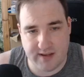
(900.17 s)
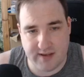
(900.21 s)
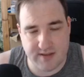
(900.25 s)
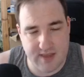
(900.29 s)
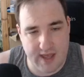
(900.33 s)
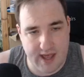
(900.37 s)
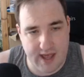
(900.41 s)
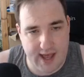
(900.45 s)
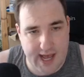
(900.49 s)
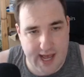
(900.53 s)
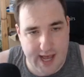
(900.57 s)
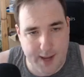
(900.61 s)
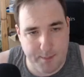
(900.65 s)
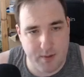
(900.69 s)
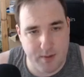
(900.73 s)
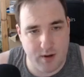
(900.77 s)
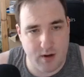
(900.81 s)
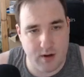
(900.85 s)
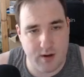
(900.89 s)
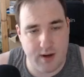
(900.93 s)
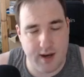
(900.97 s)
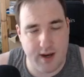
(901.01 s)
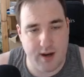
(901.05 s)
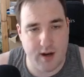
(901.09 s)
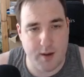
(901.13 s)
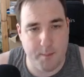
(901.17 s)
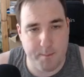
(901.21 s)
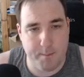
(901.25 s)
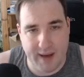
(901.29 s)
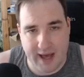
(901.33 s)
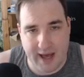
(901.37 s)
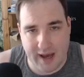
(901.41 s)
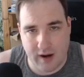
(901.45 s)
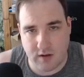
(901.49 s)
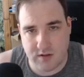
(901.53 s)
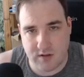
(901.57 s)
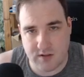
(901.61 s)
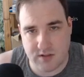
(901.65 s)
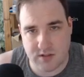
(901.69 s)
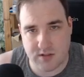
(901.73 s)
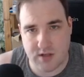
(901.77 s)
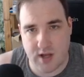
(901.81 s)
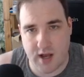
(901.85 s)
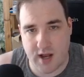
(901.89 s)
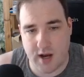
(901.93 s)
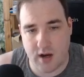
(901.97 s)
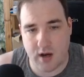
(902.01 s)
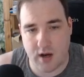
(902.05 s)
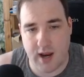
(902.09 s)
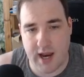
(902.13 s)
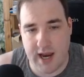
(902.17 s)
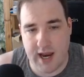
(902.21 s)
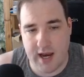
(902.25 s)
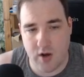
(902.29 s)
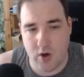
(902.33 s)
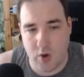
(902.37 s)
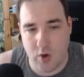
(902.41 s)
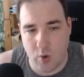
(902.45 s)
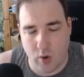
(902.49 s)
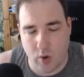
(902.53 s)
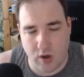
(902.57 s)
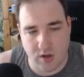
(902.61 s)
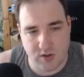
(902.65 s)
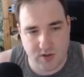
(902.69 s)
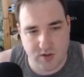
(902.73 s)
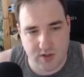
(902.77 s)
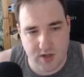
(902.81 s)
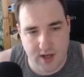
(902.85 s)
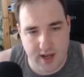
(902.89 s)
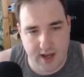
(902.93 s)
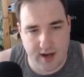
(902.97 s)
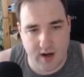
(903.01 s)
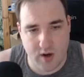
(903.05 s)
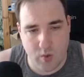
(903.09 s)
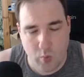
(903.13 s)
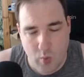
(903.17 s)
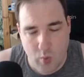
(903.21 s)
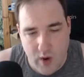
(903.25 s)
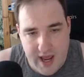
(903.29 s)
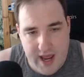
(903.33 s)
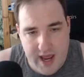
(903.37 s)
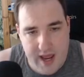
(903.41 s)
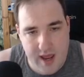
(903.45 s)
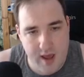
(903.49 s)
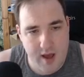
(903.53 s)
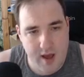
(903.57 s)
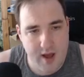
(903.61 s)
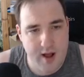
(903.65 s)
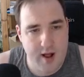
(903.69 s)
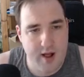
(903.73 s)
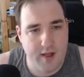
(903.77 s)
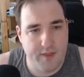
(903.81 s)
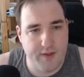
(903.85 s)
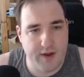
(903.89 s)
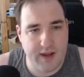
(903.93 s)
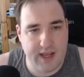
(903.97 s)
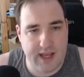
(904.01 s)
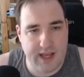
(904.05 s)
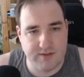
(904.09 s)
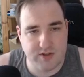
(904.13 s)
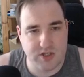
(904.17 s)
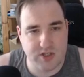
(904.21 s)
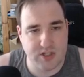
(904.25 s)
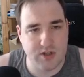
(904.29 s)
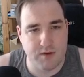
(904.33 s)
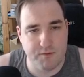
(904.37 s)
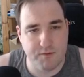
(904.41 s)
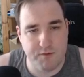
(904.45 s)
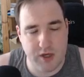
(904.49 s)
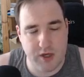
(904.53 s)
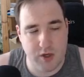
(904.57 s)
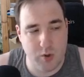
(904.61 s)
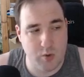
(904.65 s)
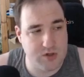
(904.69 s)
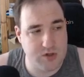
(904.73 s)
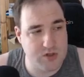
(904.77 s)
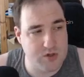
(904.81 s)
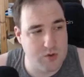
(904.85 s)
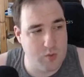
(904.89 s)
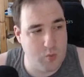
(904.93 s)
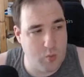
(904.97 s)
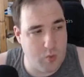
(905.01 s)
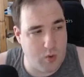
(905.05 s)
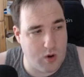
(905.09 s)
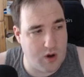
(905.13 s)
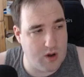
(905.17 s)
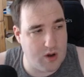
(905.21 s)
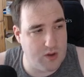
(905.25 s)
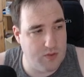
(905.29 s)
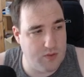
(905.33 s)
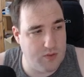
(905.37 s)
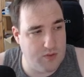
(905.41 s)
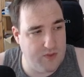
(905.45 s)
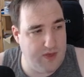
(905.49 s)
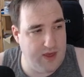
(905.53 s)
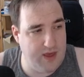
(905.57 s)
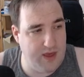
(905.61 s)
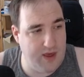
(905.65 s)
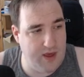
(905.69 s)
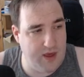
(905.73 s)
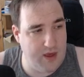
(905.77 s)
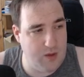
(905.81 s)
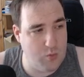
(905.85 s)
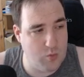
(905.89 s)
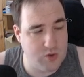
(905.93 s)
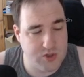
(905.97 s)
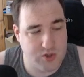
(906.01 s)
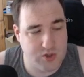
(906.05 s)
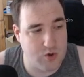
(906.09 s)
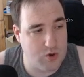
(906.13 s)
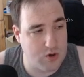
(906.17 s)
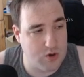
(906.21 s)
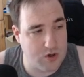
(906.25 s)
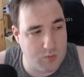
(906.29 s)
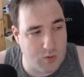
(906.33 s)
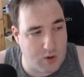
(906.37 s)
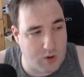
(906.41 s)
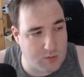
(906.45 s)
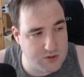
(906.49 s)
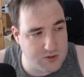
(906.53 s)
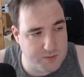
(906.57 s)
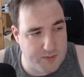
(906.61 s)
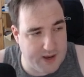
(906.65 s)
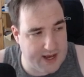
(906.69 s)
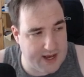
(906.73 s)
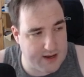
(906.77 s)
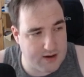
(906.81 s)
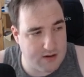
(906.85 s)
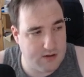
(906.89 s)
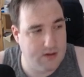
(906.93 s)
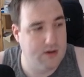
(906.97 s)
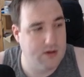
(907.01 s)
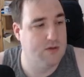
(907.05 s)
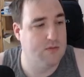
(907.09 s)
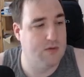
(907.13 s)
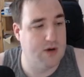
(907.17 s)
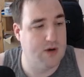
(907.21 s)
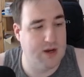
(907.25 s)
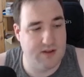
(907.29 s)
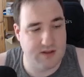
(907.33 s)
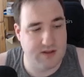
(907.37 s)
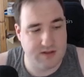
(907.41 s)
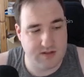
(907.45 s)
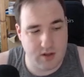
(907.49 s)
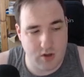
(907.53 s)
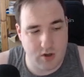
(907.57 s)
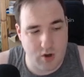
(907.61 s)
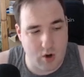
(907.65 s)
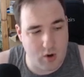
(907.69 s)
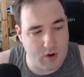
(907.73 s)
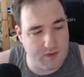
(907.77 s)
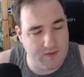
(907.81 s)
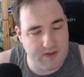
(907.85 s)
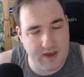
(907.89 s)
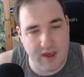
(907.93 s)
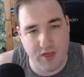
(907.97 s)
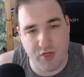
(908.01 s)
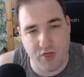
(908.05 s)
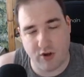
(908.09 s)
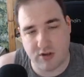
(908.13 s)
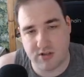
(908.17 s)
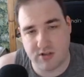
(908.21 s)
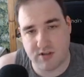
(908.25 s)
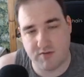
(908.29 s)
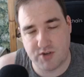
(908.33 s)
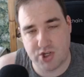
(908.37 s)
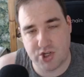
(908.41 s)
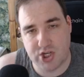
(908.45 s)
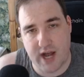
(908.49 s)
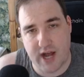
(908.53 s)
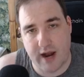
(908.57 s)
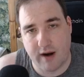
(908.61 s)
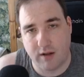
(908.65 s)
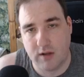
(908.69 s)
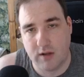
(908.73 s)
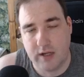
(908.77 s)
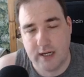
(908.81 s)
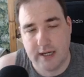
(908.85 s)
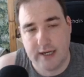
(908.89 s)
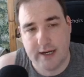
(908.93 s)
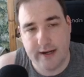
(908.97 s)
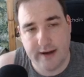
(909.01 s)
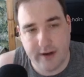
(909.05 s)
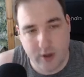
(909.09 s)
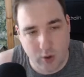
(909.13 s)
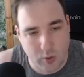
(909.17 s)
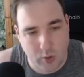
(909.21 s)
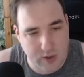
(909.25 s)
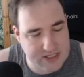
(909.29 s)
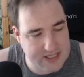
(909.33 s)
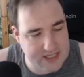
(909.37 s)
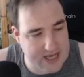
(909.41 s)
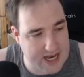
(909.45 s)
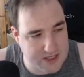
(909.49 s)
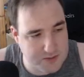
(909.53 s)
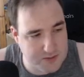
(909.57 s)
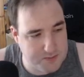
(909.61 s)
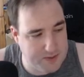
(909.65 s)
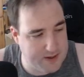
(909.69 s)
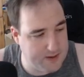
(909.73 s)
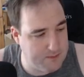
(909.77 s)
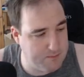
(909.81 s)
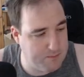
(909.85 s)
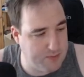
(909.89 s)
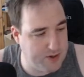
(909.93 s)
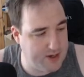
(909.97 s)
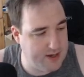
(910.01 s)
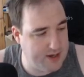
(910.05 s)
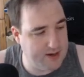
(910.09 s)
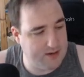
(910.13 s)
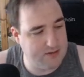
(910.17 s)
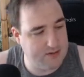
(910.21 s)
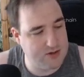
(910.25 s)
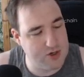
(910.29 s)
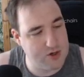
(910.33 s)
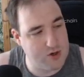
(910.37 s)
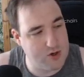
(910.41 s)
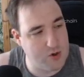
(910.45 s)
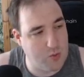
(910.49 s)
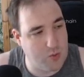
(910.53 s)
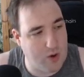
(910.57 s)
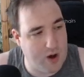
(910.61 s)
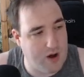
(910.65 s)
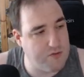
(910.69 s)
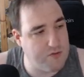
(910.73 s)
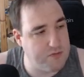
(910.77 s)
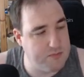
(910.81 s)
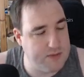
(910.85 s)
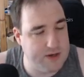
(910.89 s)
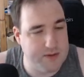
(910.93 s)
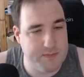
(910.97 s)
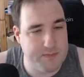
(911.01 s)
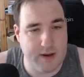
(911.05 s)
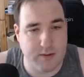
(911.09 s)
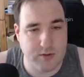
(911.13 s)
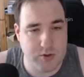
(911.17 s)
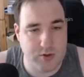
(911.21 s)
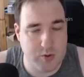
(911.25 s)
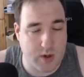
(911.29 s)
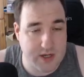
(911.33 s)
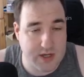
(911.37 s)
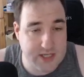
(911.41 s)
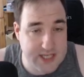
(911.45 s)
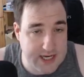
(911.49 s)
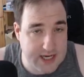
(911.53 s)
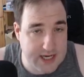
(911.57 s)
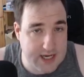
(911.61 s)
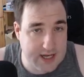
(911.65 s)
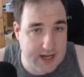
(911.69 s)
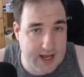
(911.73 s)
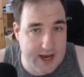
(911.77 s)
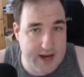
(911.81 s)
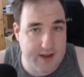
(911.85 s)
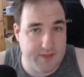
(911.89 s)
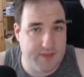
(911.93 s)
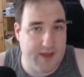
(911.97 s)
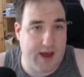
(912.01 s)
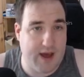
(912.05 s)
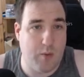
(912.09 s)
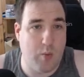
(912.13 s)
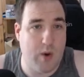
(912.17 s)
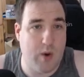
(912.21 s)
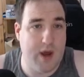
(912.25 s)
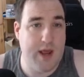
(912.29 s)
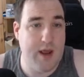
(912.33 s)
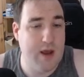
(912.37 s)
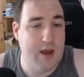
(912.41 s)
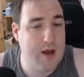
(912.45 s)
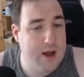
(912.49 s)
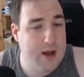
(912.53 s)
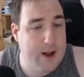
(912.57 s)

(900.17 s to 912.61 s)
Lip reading: that happened in a balanced and a nuanced way that gives us a view as to what was good and what was bad. Right? That's the goal and the ethos of the channel. It always has been, but it took a while for me to be able to articulate it that way.